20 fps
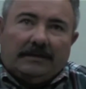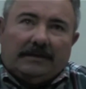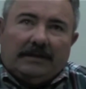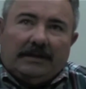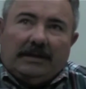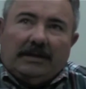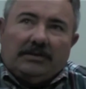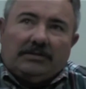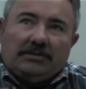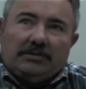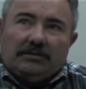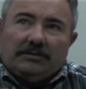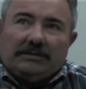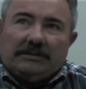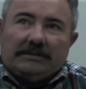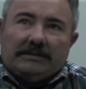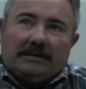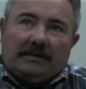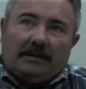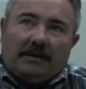issues
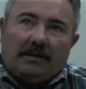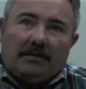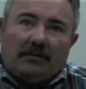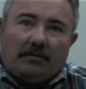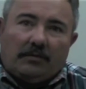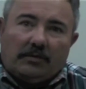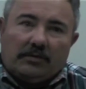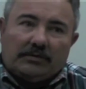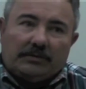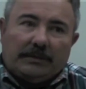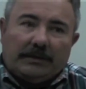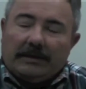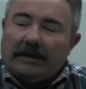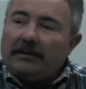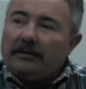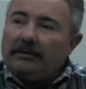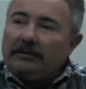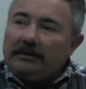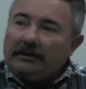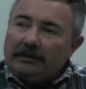is that law enforcement can
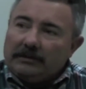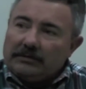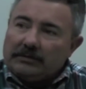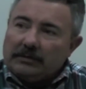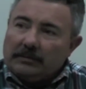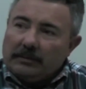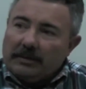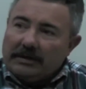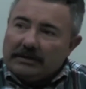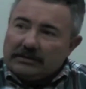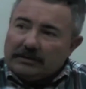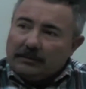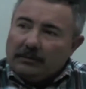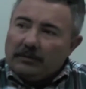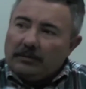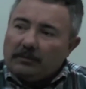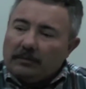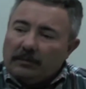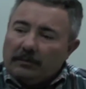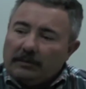only do so much.
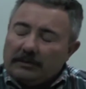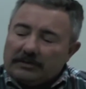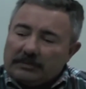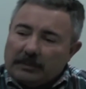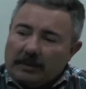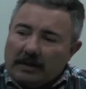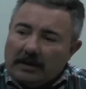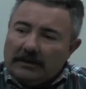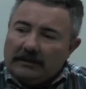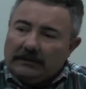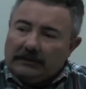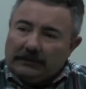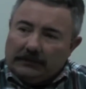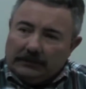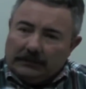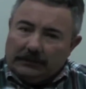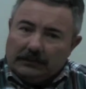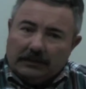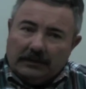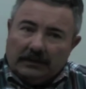We respond
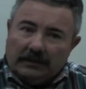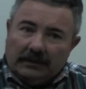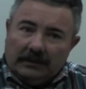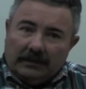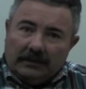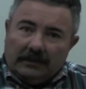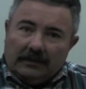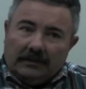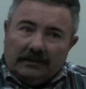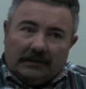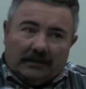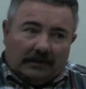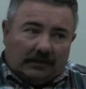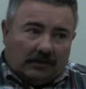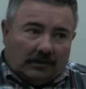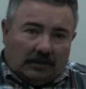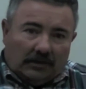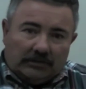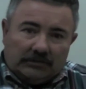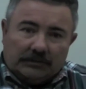to
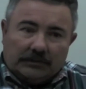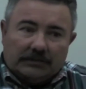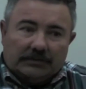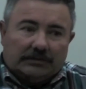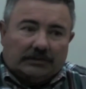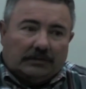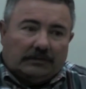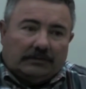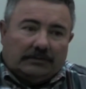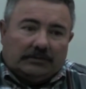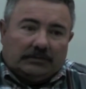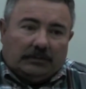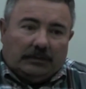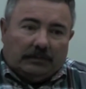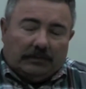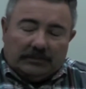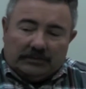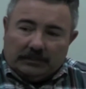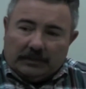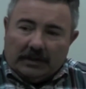calls for service, we
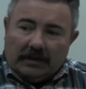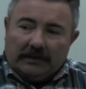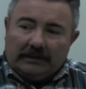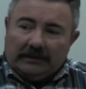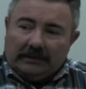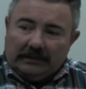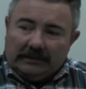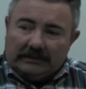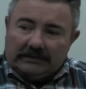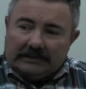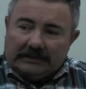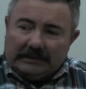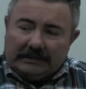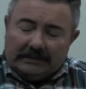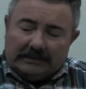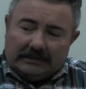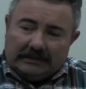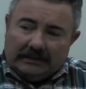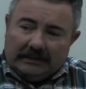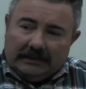respond to these
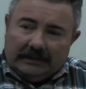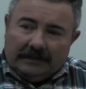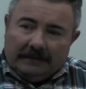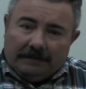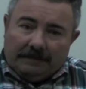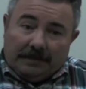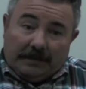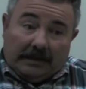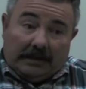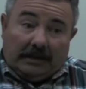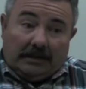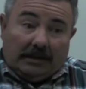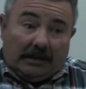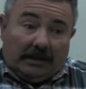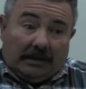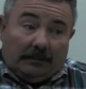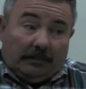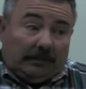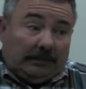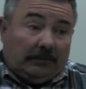things, and
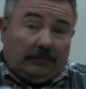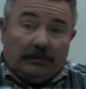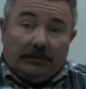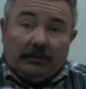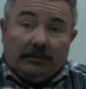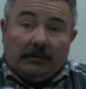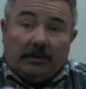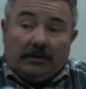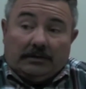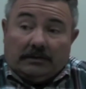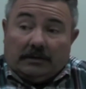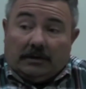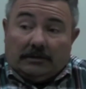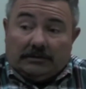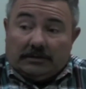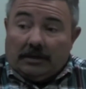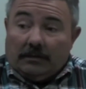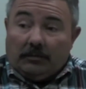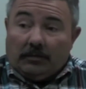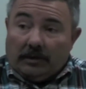I believe we do our
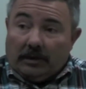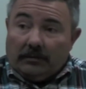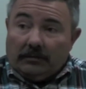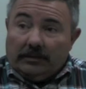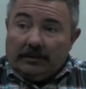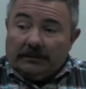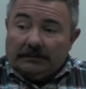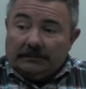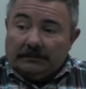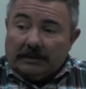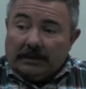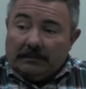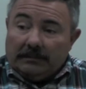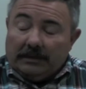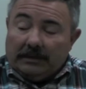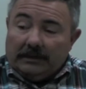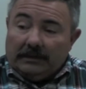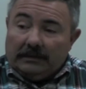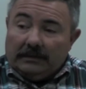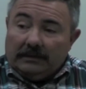job quite well. I
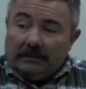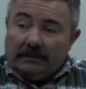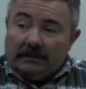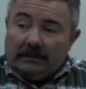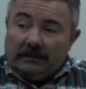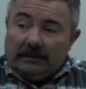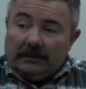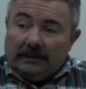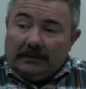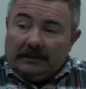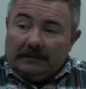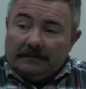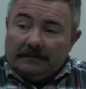mean, the